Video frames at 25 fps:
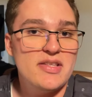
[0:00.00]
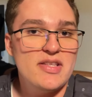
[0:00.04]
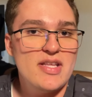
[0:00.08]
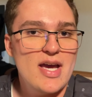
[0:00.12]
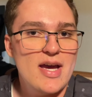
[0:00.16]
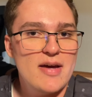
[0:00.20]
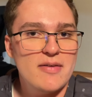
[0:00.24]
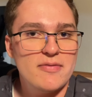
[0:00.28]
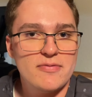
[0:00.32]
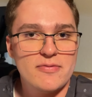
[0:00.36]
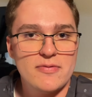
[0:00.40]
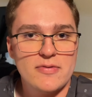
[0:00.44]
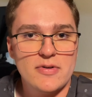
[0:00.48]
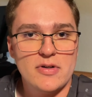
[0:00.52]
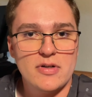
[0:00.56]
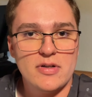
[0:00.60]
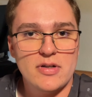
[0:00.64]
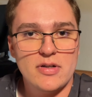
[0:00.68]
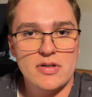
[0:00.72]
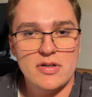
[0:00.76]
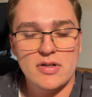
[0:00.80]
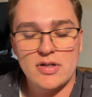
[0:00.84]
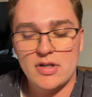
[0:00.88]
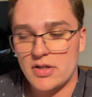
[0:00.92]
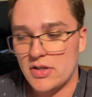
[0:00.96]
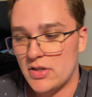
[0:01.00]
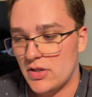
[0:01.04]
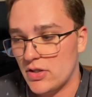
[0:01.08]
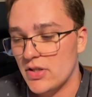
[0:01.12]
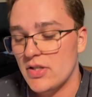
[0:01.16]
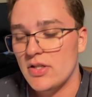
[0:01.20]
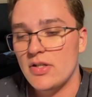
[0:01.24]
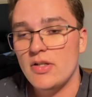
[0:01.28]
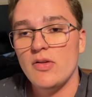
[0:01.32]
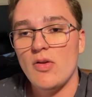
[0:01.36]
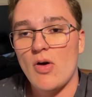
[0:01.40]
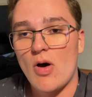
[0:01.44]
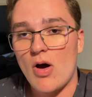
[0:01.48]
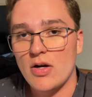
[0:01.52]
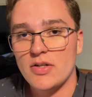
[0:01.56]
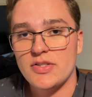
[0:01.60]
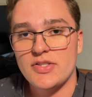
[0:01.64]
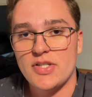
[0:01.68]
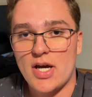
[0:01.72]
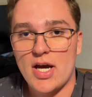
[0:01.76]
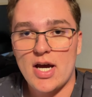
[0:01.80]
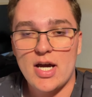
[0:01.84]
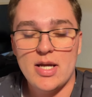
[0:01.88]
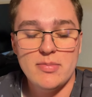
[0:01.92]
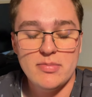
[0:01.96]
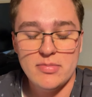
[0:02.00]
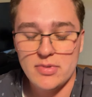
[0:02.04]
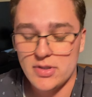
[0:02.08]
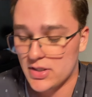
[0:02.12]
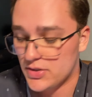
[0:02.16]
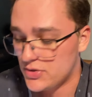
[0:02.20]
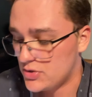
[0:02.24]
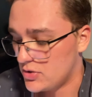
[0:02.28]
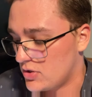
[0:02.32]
that for a good long time because